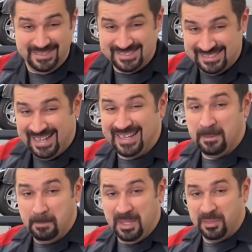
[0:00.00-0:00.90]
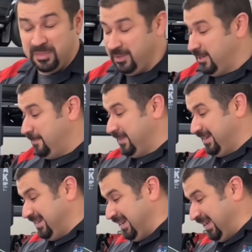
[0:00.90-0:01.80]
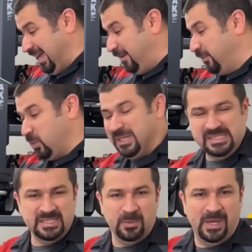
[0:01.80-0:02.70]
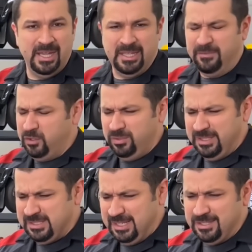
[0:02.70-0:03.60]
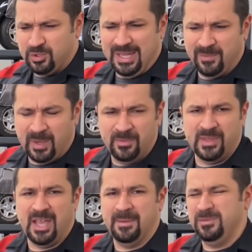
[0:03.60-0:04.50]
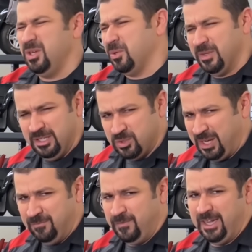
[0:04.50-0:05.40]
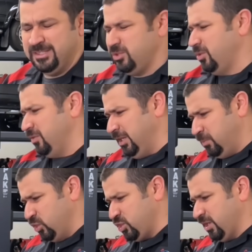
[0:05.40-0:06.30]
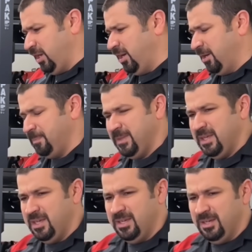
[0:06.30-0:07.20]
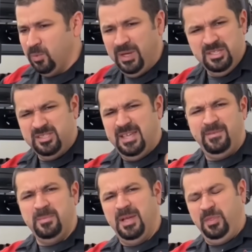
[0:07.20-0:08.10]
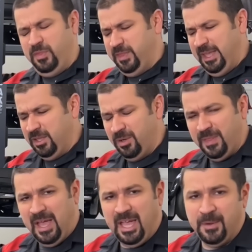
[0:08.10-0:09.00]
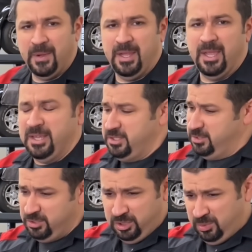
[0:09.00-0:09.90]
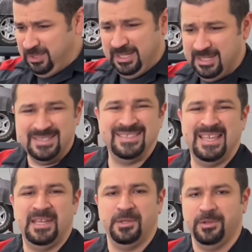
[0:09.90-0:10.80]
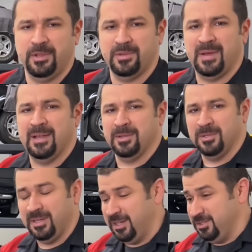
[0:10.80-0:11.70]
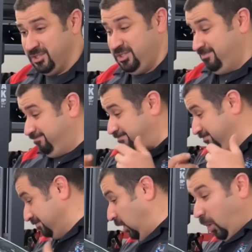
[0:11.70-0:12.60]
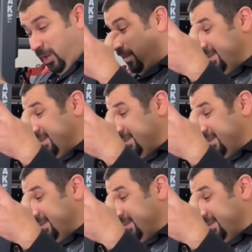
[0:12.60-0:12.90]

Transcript: is not a myth. Every once in a while, if you, let's say, drive around town, you don't really drive fast, you don't really push the car. Once every month, take it on the highway and literally stand on the throttle and just blow all